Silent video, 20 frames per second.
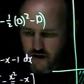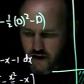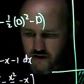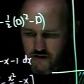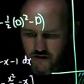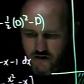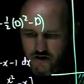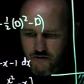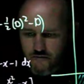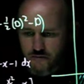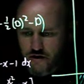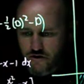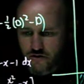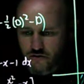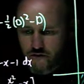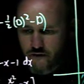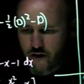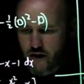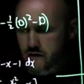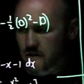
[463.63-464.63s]
is a special
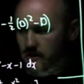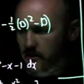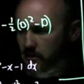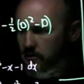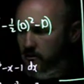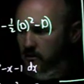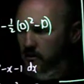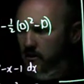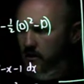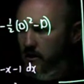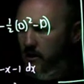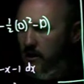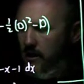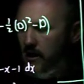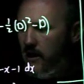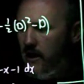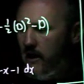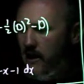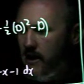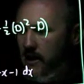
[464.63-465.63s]
value,
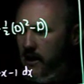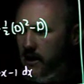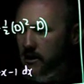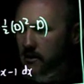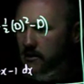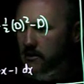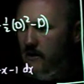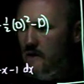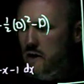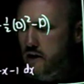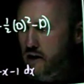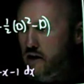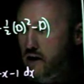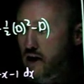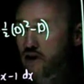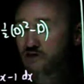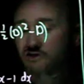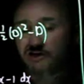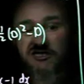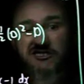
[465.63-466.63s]
and I get
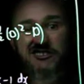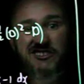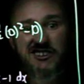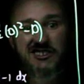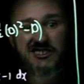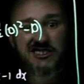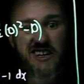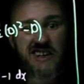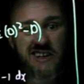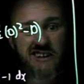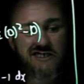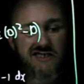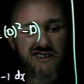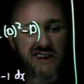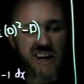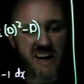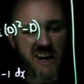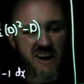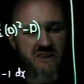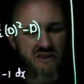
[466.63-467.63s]
116 as the
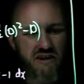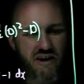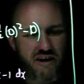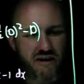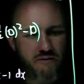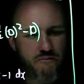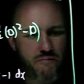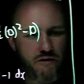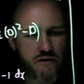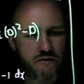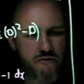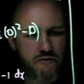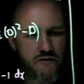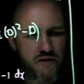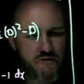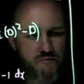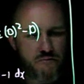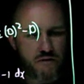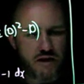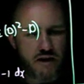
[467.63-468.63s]
area, but if this
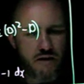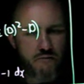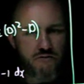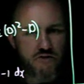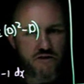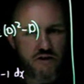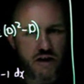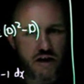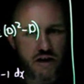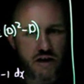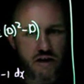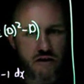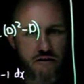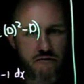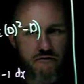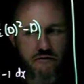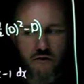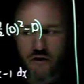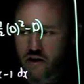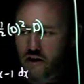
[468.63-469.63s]
becomes
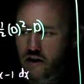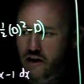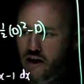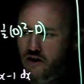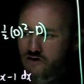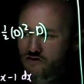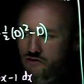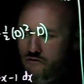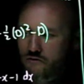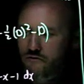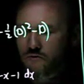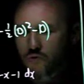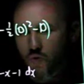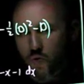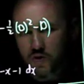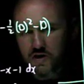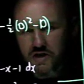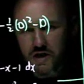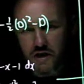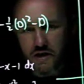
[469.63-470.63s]
negative, I get
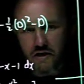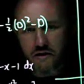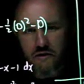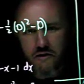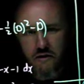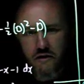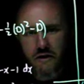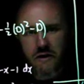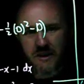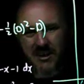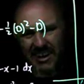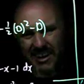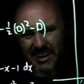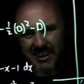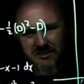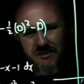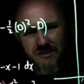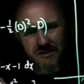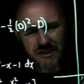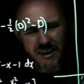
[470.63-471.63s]
114.
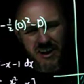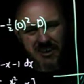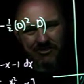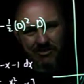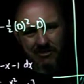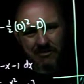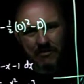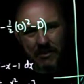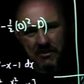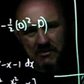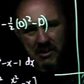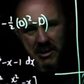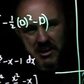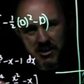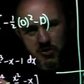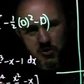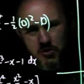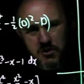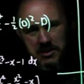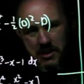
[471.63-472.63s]
And 115 is
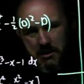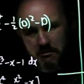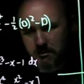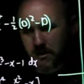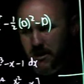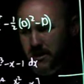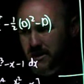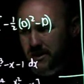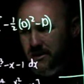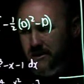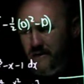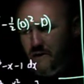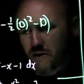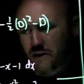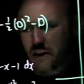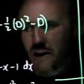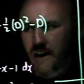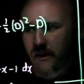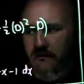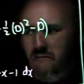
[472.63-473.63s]
always that median, and I
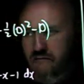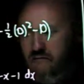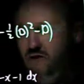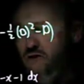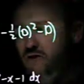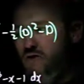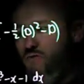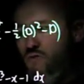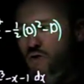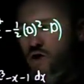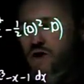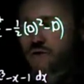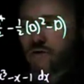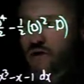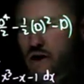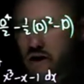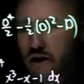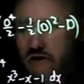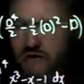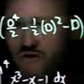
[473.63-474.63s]
get whatever area